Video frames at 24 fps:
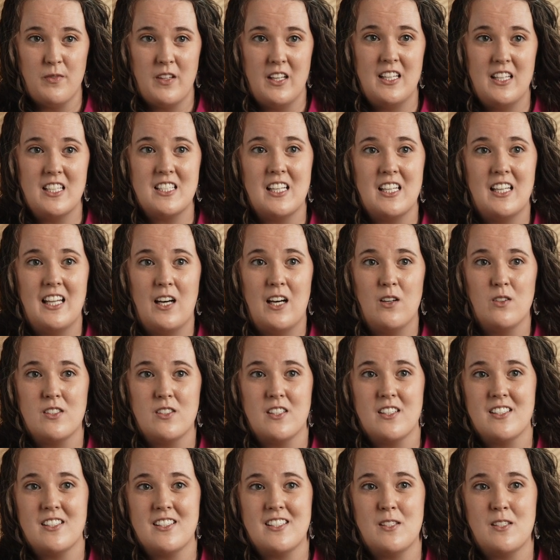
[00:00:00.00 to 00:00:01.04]
and this allows
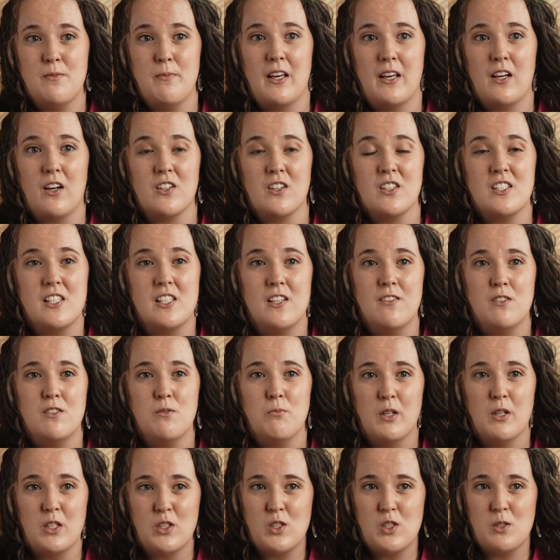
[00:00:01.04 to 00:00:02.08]
us to make our sieves
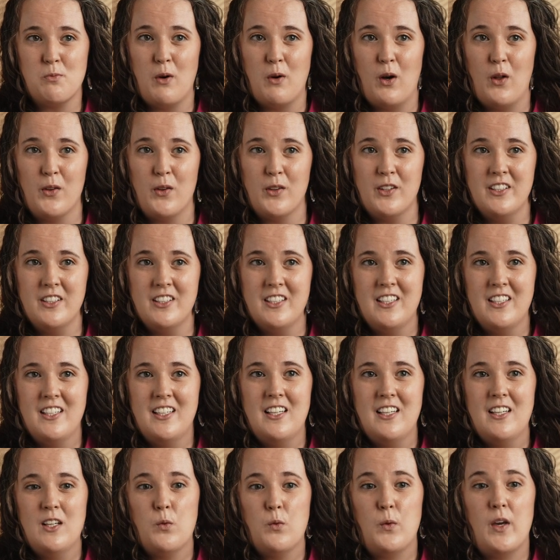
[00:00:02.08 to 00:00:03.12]
much smaller.
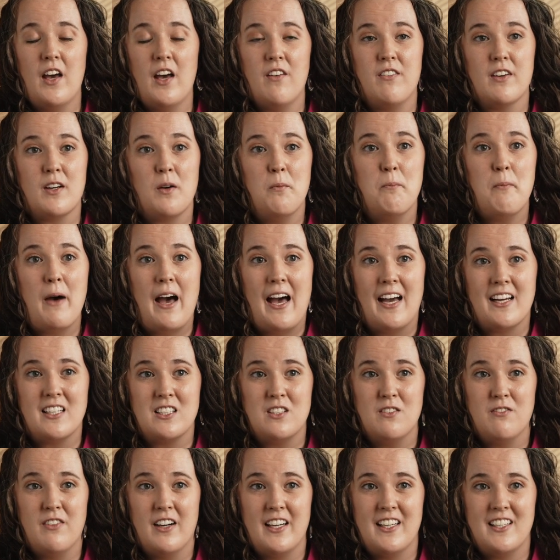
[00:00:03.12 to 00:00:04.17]
We have a compact
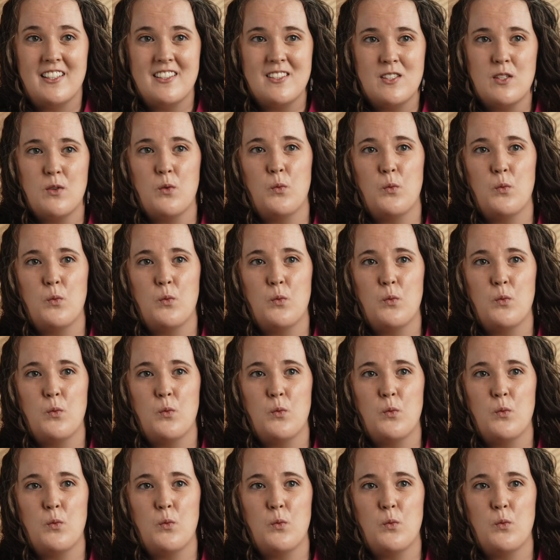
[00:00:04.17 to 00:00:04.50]
device